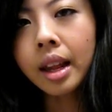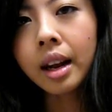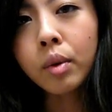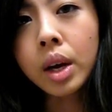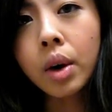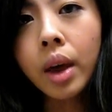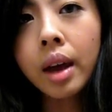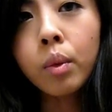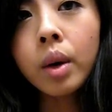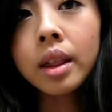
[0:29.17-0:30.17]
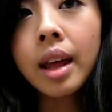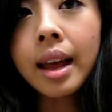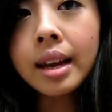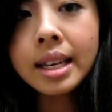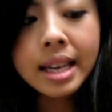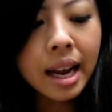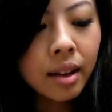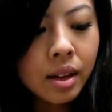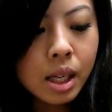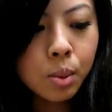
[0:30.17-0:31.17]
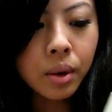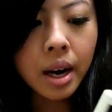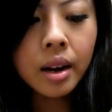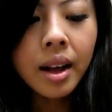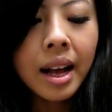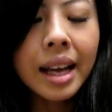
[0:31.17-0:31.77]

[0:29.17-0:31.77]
Then I would go in with a detangling spray.